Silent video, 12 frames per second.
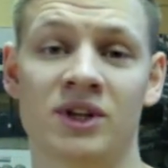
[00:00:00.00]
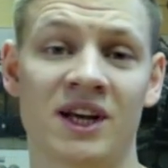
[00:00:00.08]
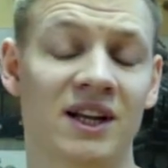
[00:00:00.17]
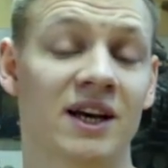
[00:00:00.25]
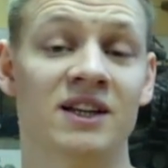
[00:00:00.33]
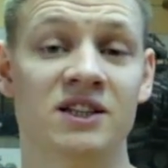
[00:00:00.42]

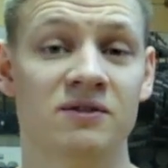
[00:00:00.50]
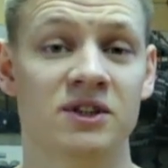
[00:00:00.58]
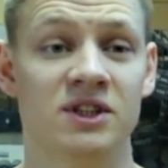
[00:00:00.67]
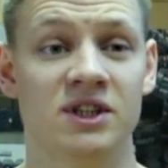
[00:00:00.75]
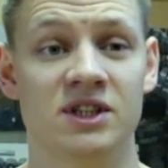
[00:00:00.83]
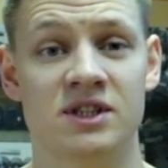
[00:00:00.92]
daily
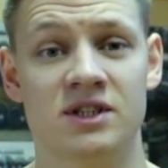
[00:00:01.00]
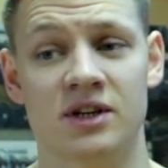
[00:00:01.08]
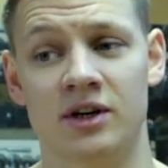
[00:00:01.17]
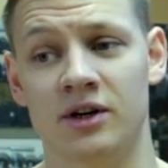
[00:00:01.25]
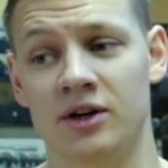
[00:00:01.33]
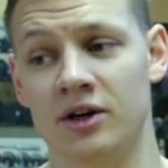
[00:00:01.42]
activities,
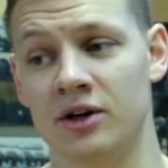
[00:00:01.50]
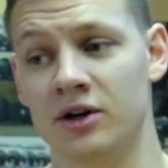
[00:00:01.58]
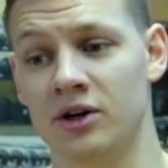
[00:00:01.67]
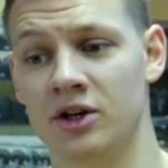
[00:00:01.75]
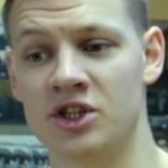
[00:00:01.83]
uh,